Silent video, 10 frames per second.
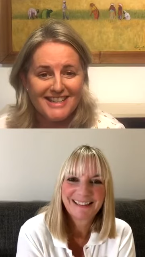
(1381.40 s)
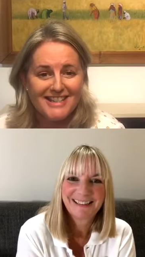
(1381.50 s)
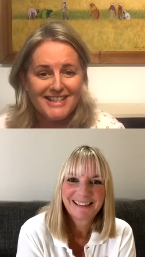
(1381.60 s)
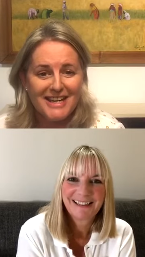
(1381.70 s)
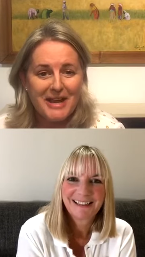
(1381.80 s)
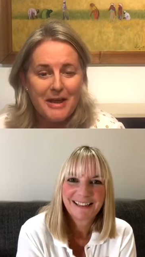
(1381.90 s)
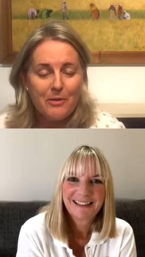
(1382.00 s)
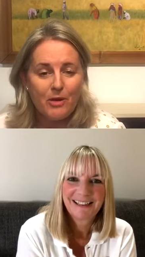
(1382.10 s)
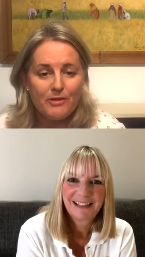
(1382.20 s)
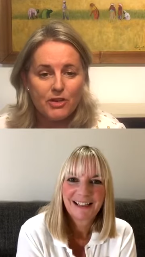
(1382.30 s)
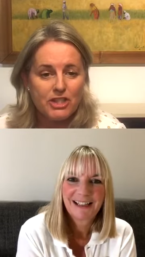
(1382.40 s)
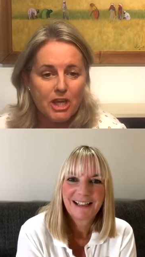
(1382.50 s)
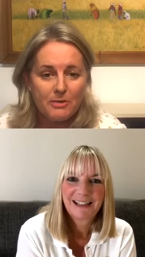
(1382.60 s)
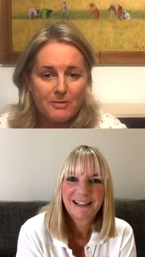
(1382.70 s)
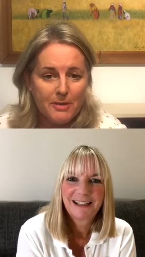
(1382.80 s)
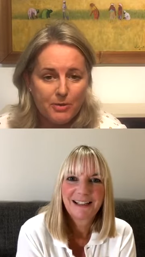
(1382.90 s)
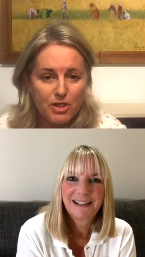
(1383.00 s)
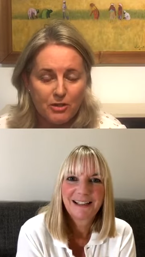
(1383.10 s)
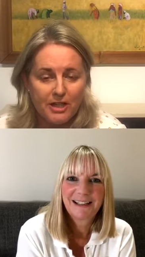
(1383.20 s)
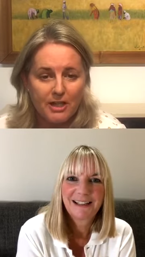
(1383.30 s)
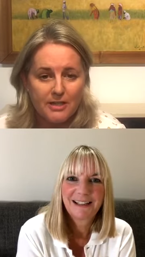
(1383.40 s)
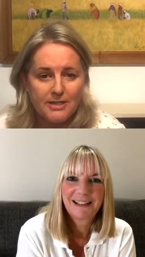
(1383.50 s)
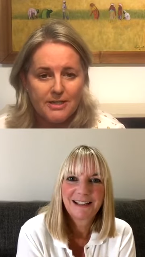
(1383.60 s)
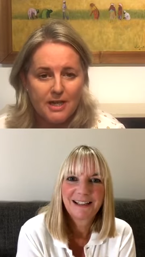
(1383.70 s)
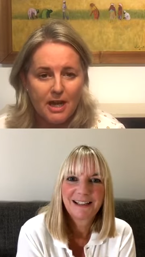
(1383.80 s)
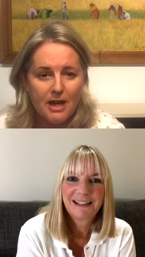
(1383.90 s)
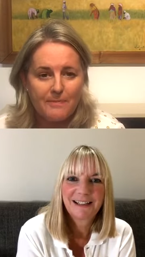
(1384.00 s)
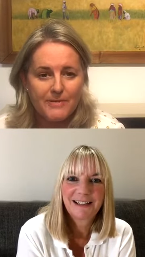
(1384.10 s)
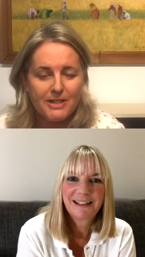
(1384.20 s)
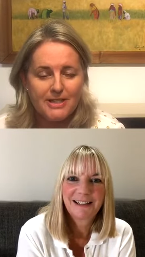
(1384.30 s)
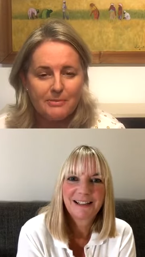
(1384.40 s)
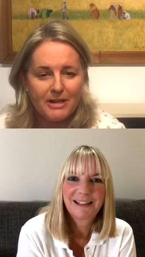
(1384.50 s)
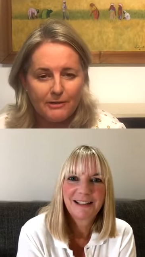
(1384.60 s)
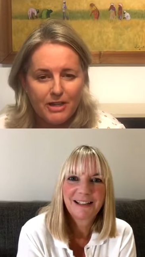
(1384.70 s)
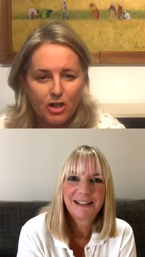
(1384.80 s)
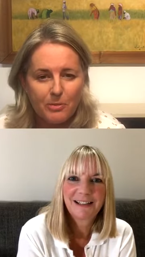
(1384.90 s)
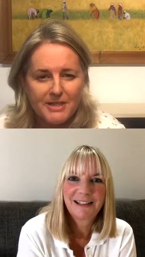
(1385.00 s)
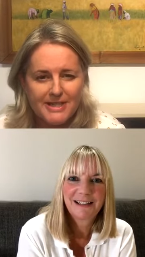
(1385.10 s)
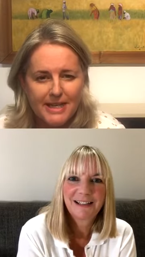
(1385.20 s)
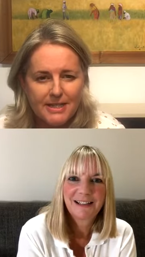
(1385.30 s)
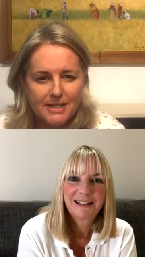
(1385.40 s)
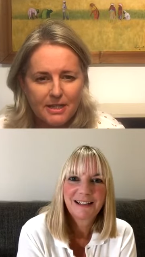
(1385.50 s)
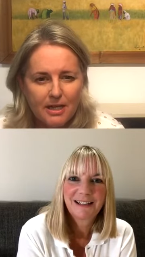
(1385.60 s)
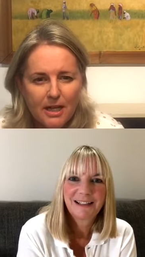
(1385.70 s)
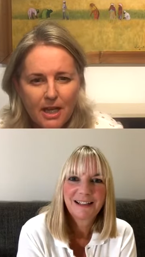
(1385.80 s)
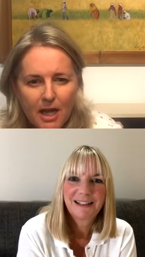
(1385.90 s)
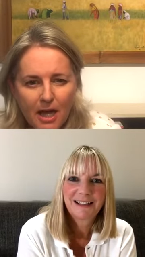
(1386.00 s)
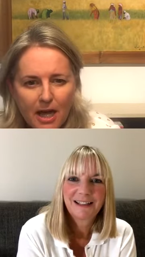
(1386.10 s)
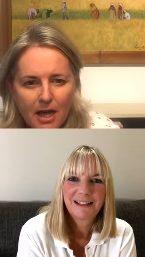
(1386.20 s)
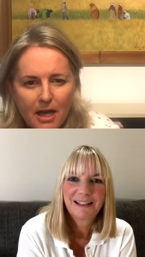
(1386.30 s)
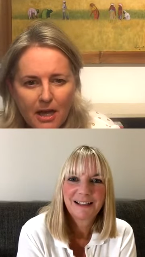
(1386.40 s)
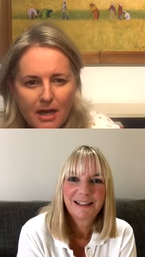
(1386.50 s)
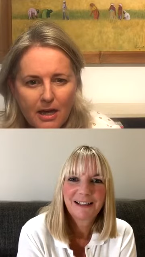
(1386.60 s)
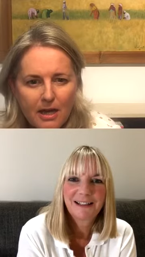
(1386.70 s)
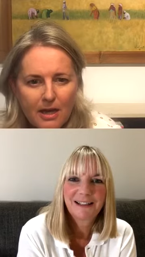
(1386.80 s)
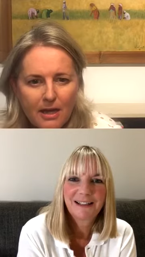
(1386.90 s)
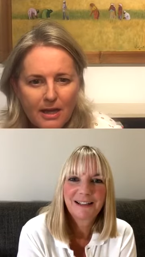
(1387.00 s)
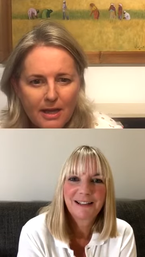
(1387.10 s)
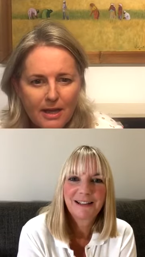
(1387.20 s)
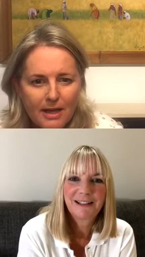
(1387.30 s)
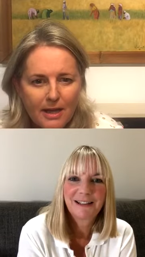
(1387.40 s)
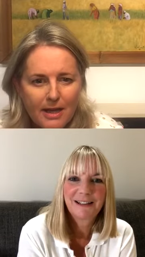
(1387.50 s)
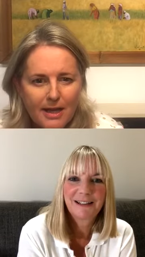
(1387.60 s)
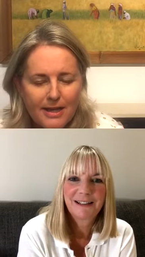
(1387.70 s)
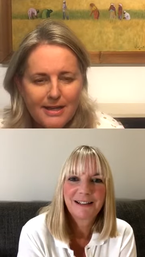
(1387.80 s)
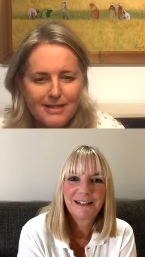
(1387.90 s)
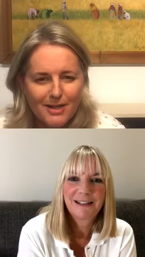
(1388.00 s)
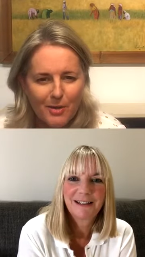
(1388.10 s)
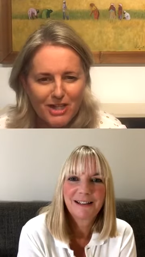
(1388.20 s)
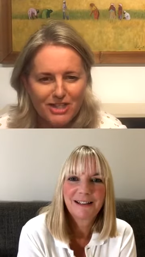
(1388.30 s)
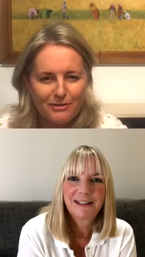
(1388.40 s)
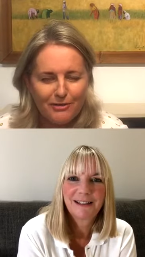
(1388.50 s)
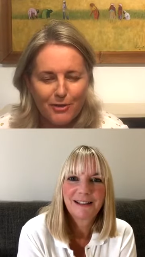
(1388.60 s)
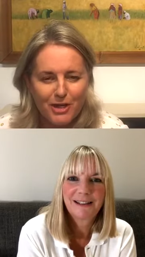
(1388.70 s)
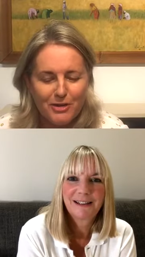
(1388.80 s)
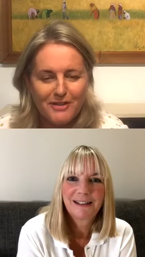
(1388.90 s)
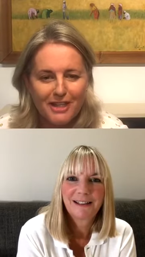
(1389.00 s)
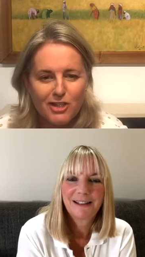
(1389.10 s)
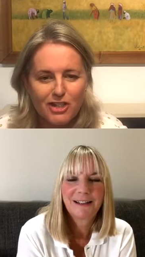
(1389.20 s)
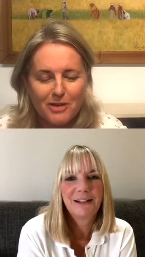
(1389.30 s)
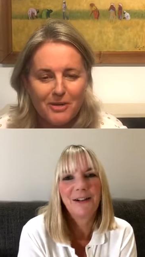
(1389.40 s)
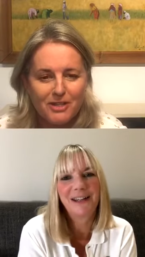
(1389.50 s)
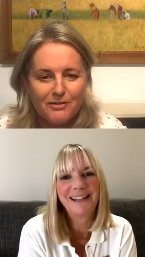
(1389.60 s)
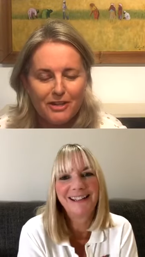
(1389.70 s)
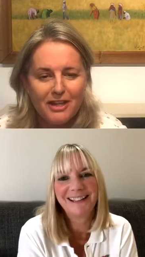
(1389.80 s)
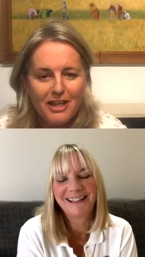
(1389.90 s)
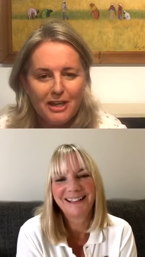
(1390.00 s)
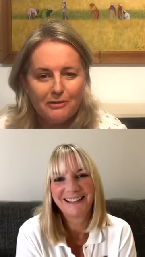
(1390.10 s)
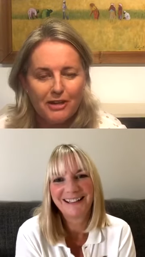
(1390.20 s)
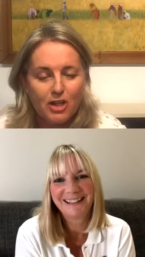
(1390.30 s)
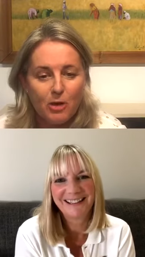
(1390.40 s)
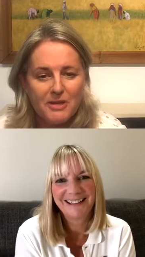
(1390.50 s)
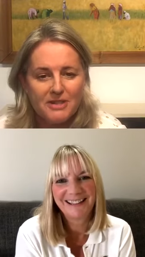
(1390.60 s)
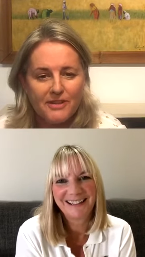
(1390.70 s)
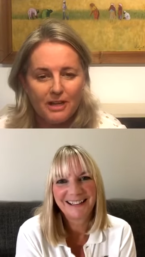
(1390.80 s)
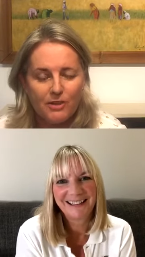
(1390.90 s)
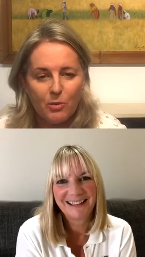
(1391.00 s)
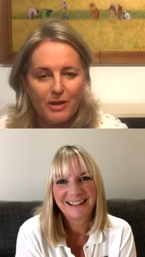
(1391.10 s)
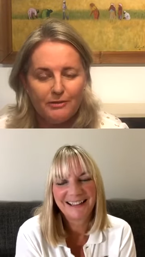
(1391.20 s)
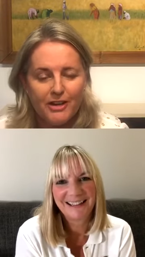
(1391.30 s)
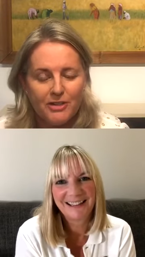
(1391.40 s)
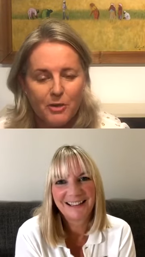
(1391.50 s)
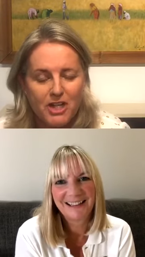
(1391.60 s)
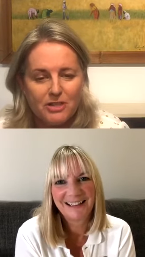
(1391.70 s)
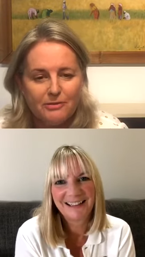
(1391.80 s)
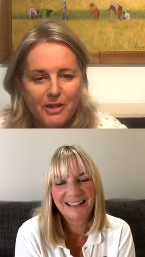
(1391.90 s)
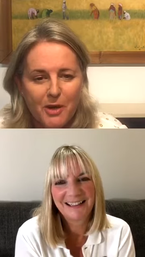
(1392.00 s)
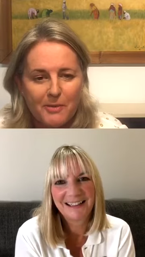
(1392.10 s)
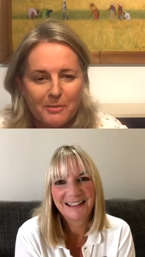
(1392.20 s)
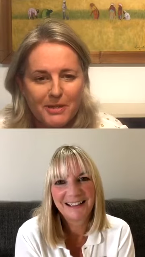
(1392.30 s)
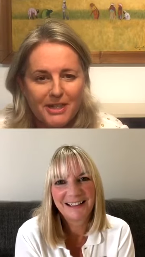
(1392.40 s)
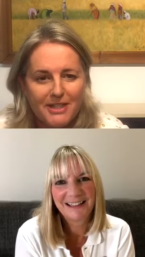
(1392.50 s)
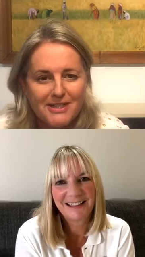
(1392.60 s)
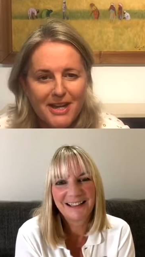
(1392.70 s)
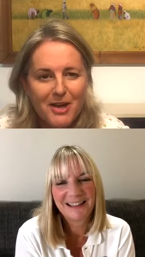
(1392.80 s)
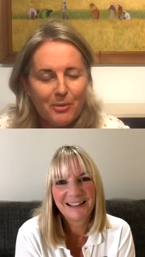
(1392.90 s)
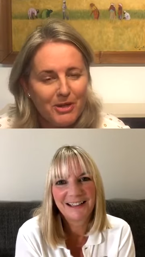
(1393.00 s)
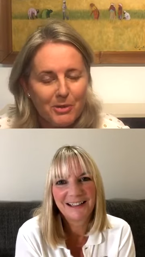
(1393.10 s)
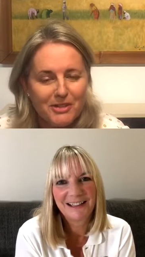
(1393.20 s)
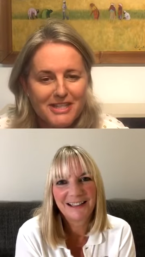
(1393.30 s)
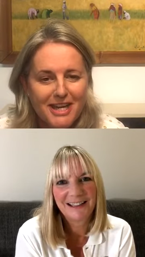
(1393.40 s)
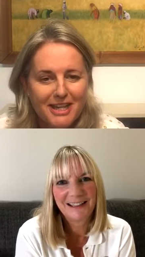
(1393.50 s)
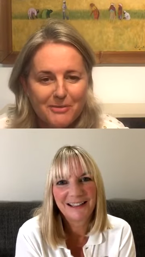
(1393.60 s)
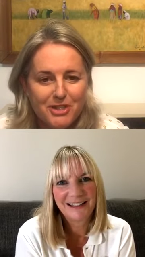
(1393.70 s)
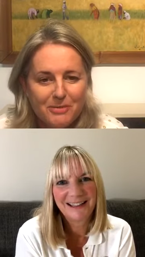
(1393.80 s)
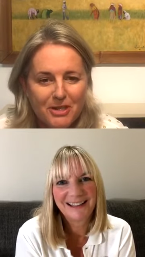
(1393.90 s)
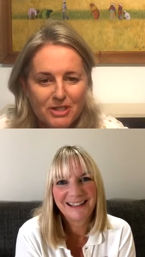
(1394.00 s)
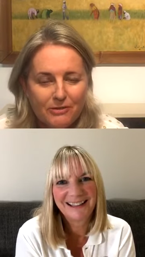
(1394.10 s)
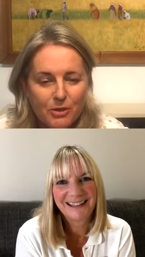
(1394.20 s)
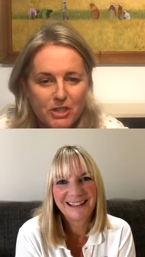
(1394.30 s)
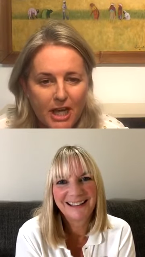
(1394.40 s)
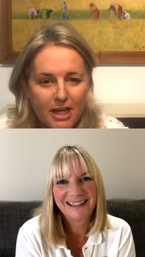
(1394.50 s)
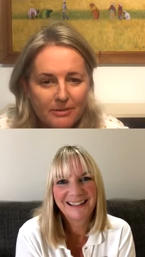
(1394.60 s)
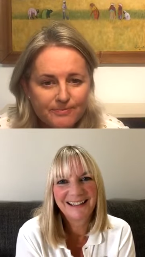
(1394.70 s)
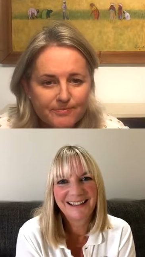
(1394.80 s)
Speaker 1: it. We've got so many people joining us. Um, some lovely comments. Here's a uh, here's a question for you. Thank you so much for for a comment. And then I've got one final question for you, Emma, because we don't want to take up too much of your day.